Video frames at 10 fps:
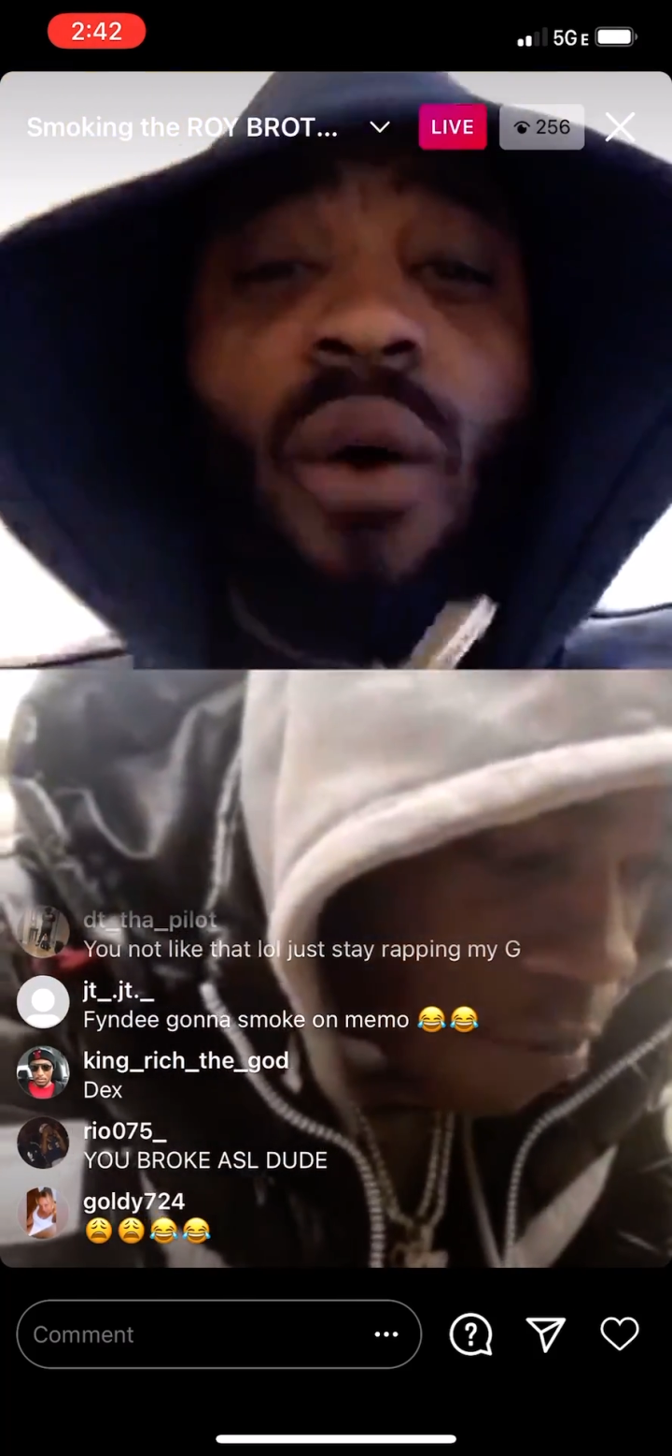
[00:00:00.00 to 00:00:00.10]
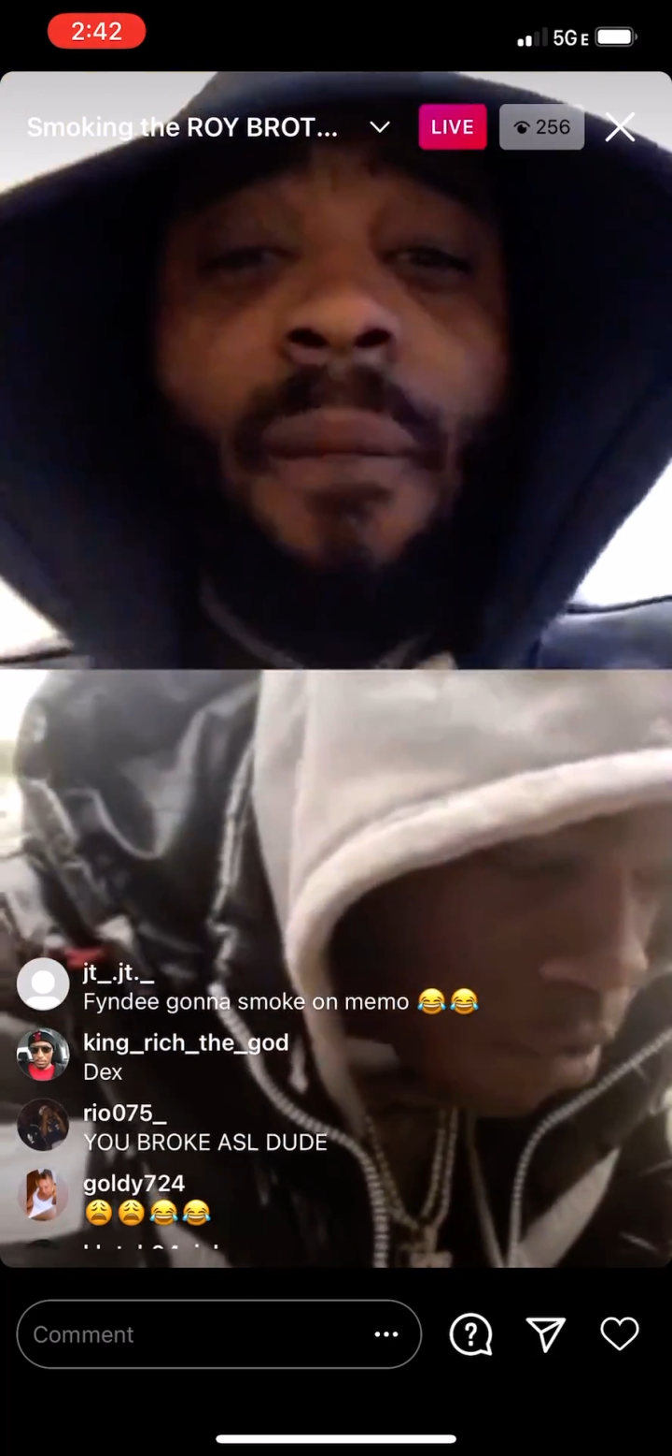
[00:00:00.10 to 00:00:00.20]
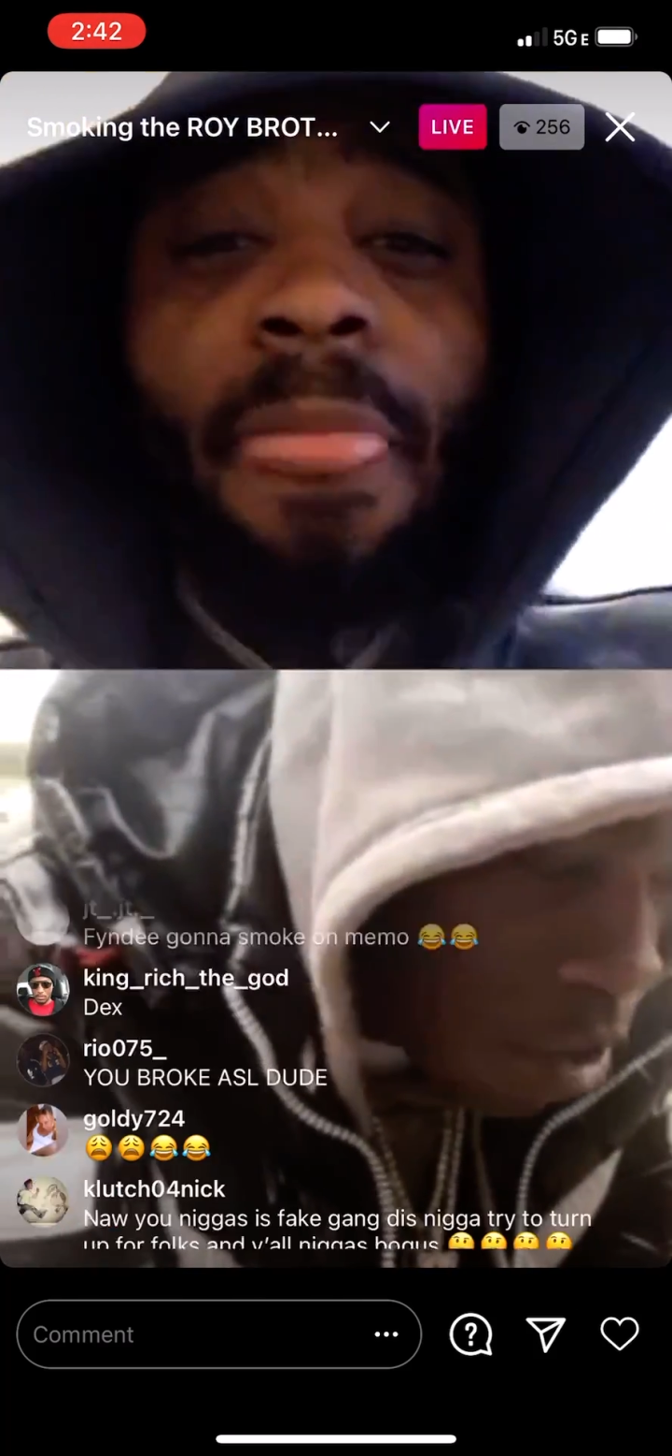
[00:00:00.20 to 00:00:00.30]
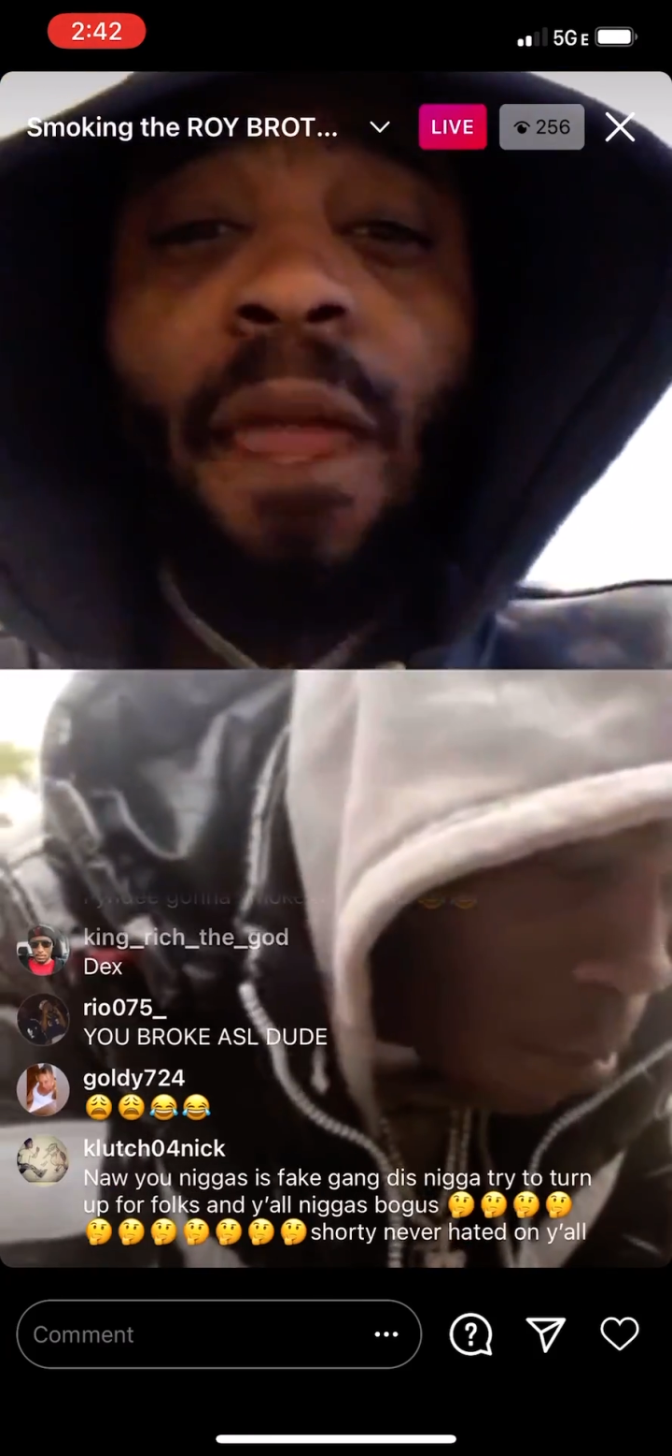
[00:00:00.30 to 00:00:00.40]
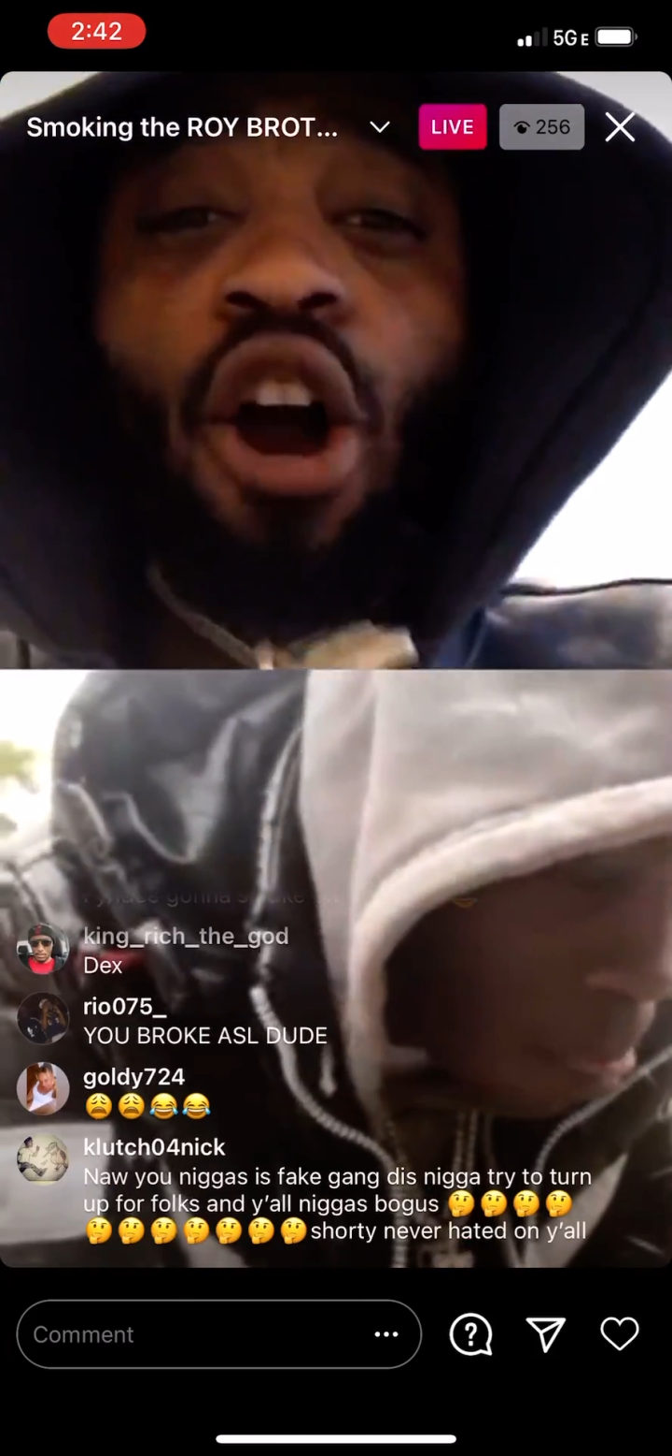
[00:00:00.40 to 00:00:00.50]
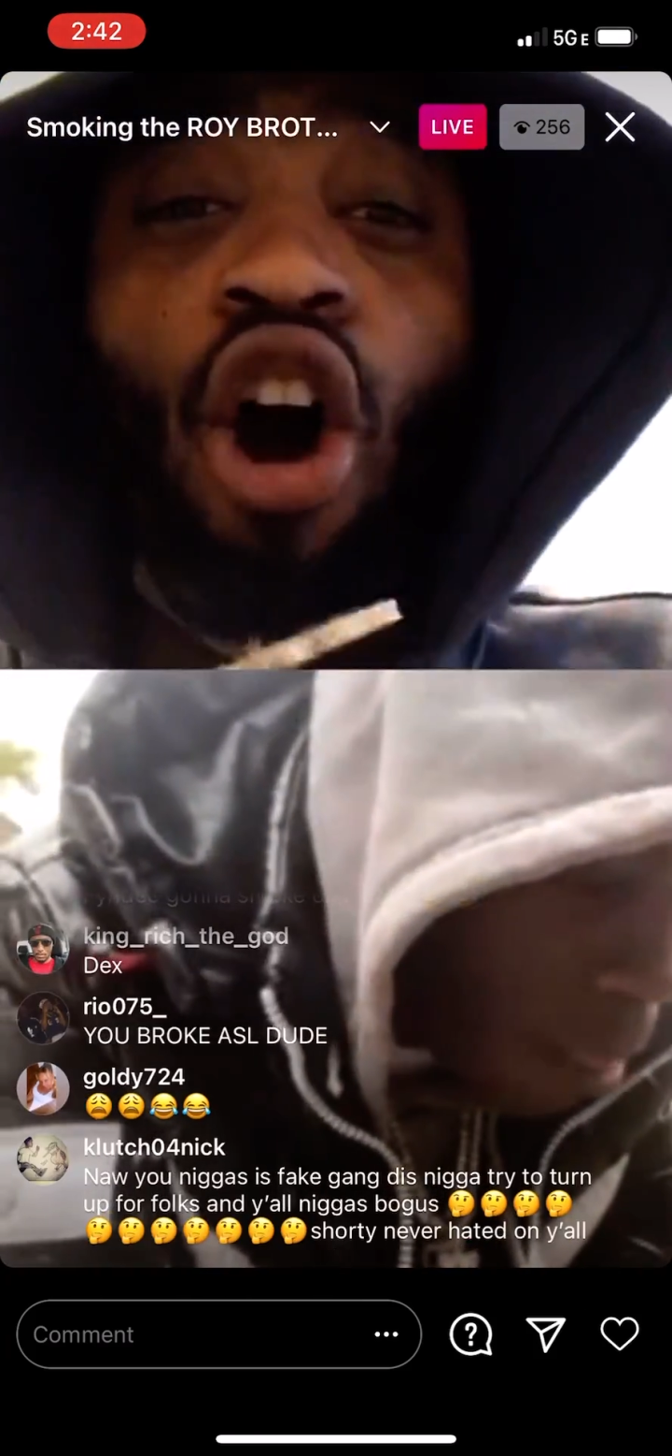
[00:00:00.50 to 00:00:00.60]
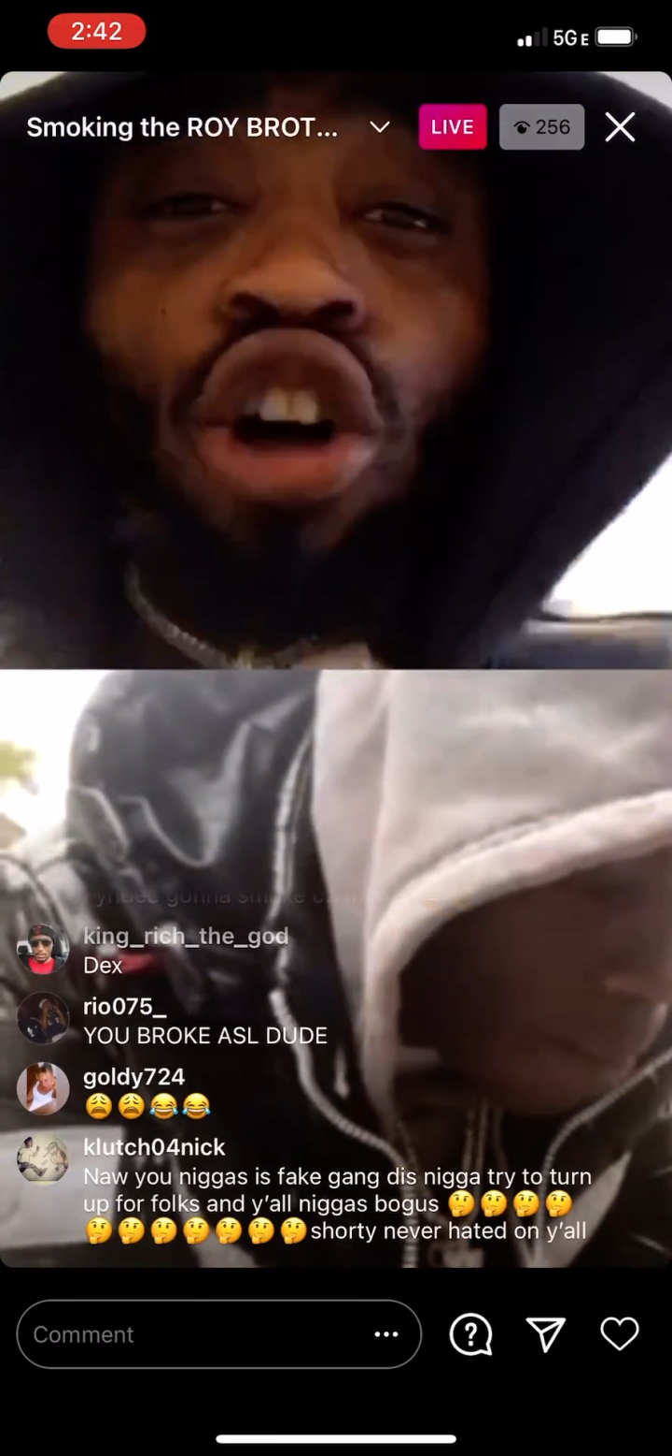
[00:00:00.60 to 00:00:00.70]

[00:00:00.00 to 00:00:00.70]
folk. Who